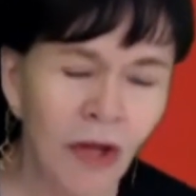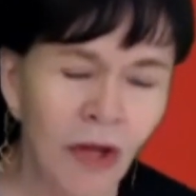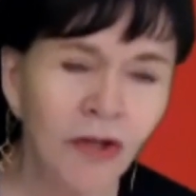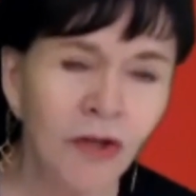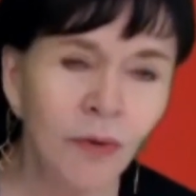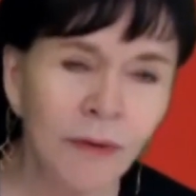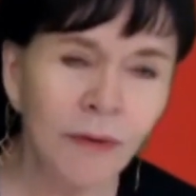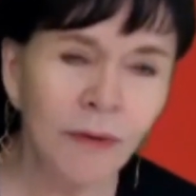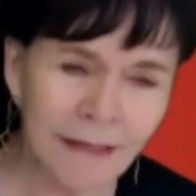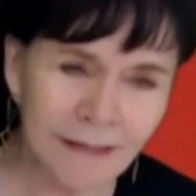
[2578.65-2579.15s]

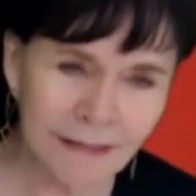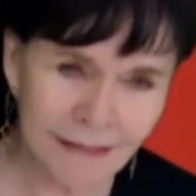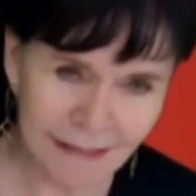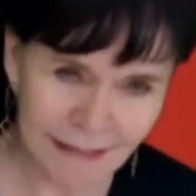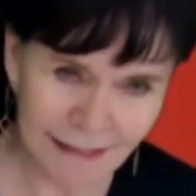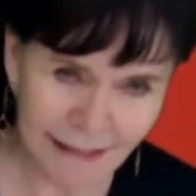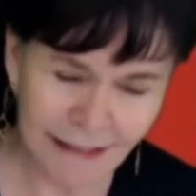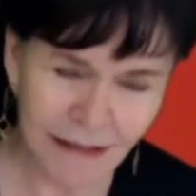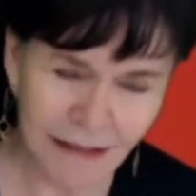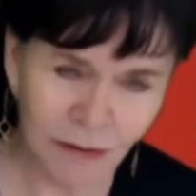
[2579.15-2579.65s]
you can't
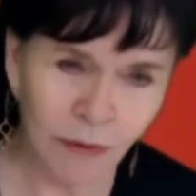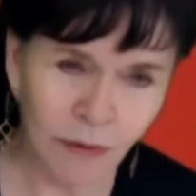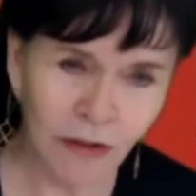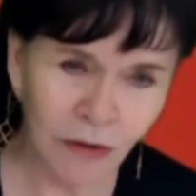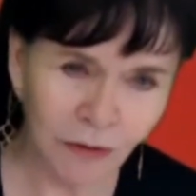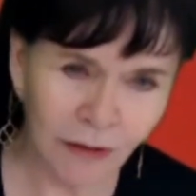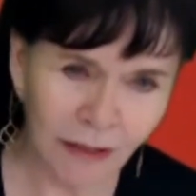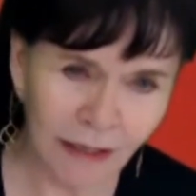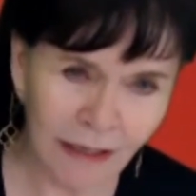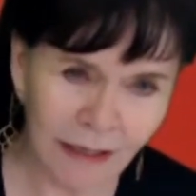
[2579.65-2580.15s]
see it when
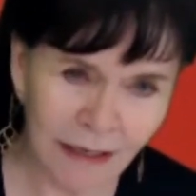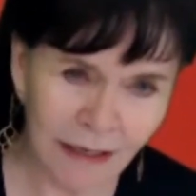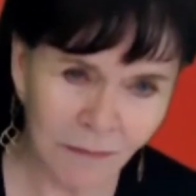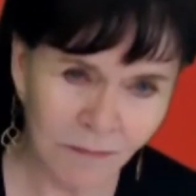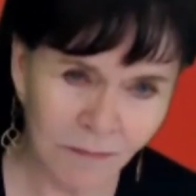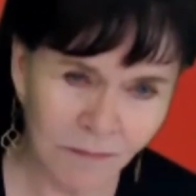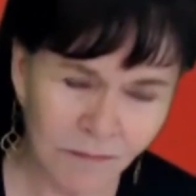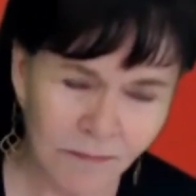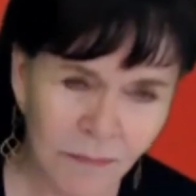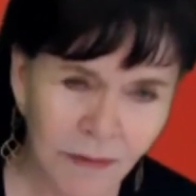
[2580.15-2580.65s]
you're in it
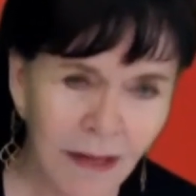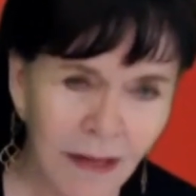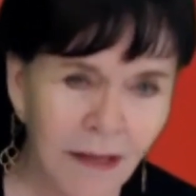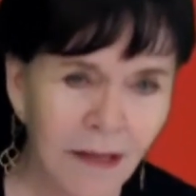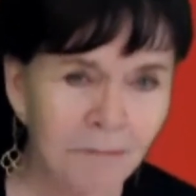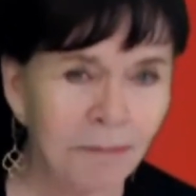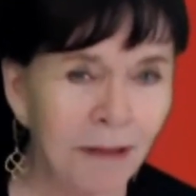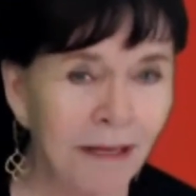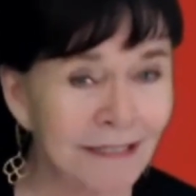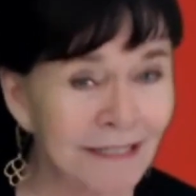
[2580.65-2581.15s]

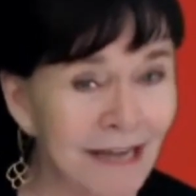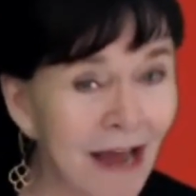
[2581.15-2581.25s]
because